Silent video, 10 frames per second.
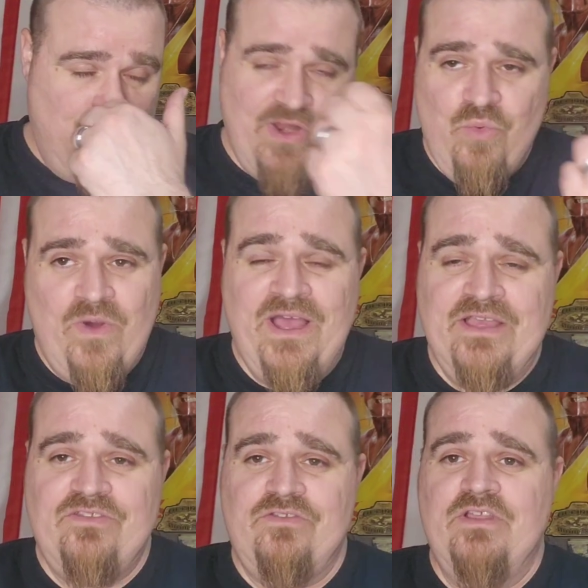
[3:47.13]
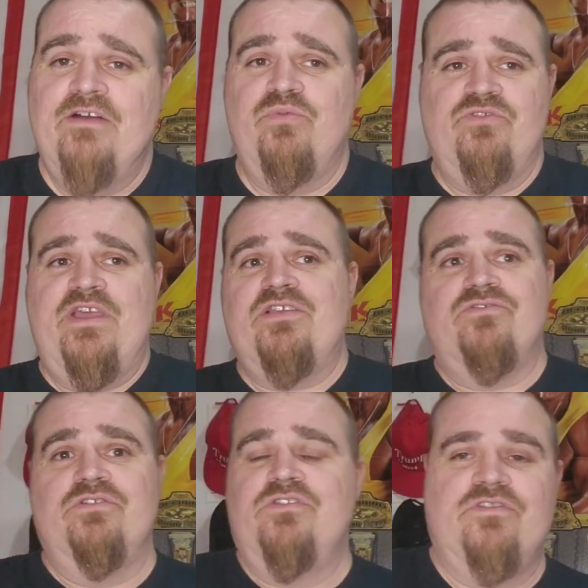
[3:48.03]
Bray Wyatt's stuff was
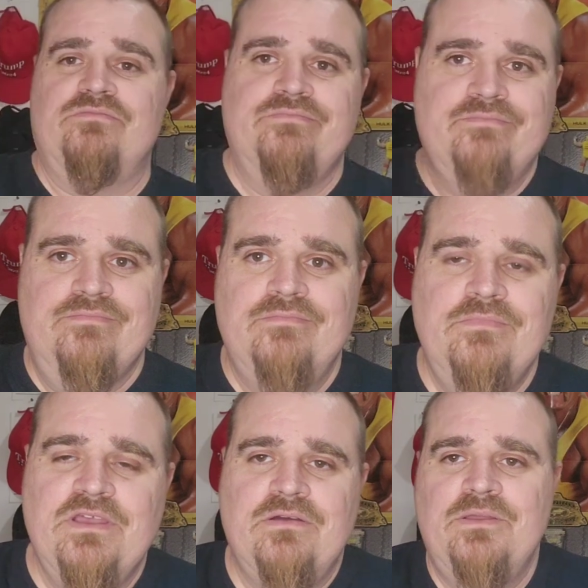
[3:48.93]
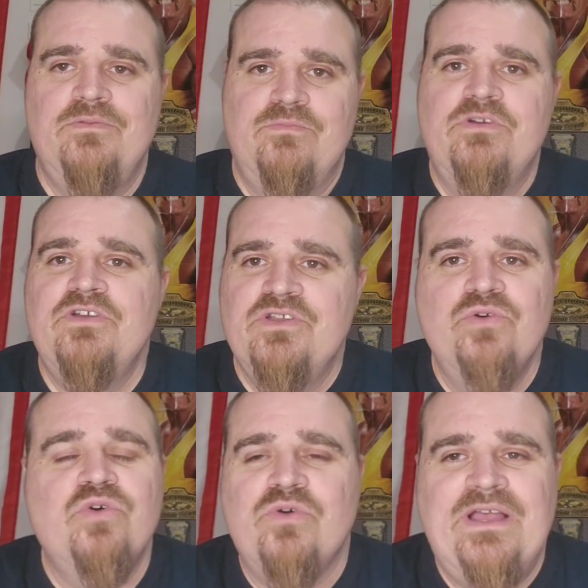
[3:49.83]
actually just, you know, it was really
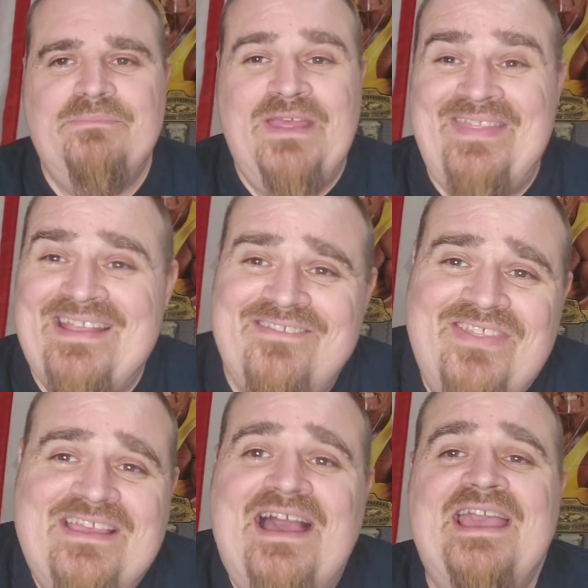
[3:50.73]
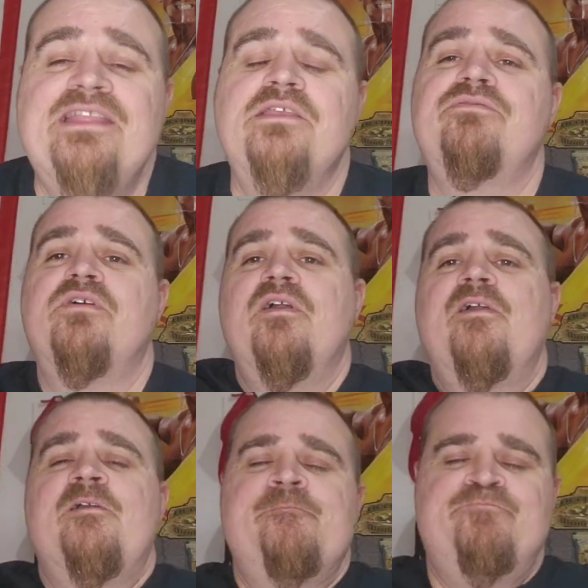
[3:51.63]
cool. And that's the kind of
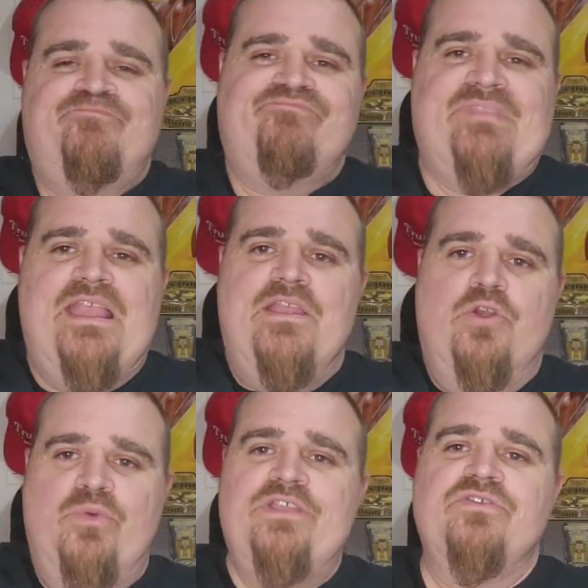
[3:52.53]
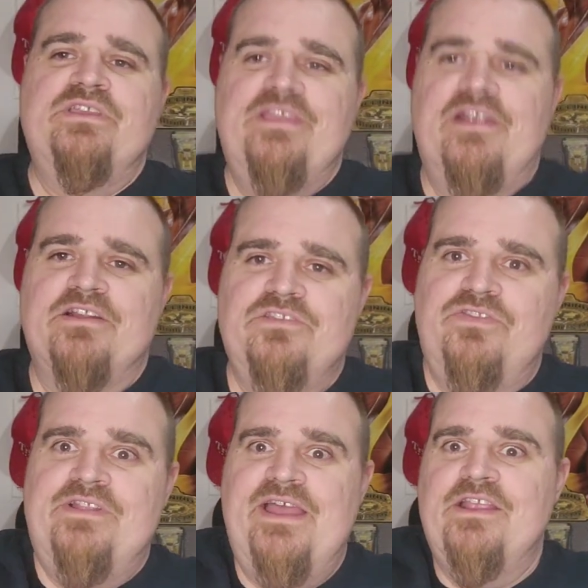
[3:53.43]
wrestling character
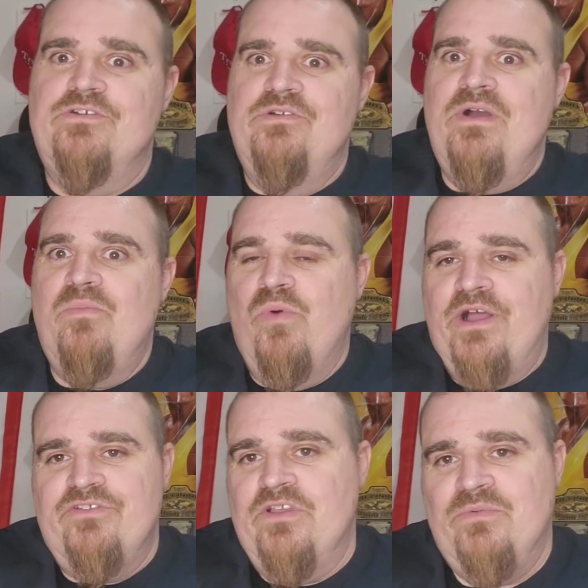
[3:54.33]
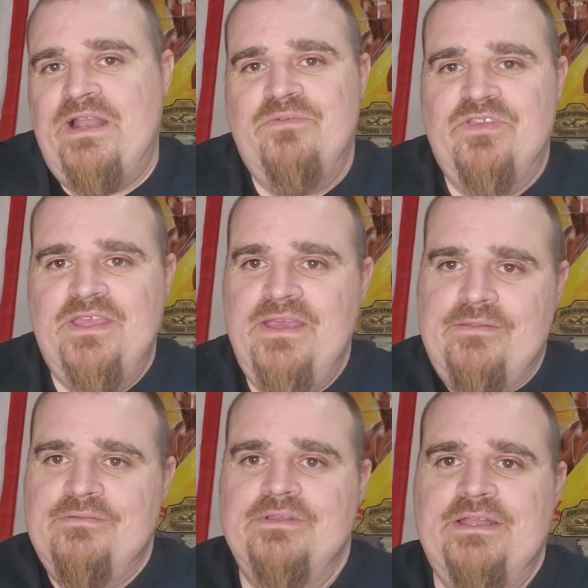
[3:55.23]
that I grew up watching when I was a kid.